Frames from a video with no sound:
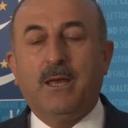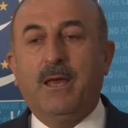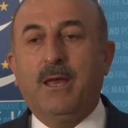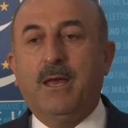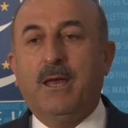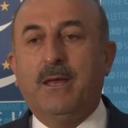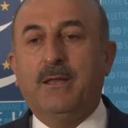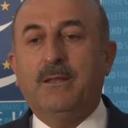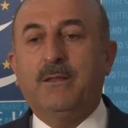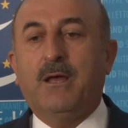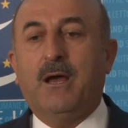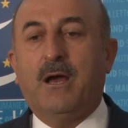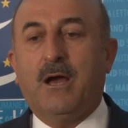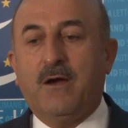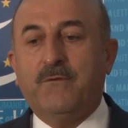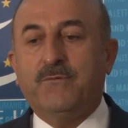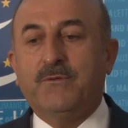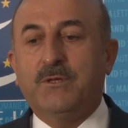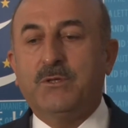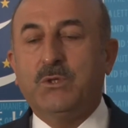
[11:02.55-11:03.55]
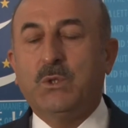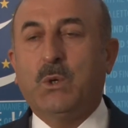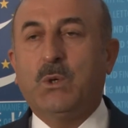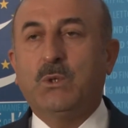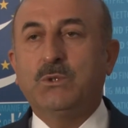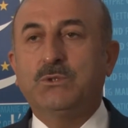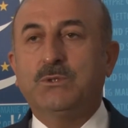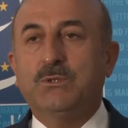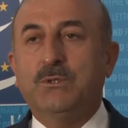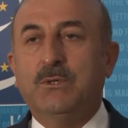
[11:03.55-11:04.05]
And after
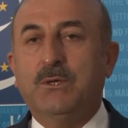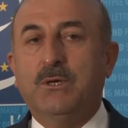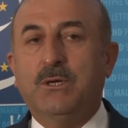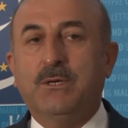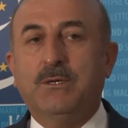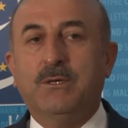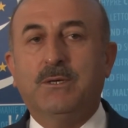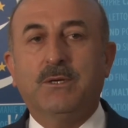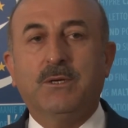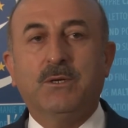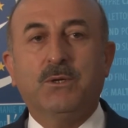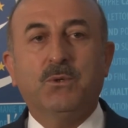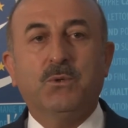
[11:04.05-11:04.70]
those uh,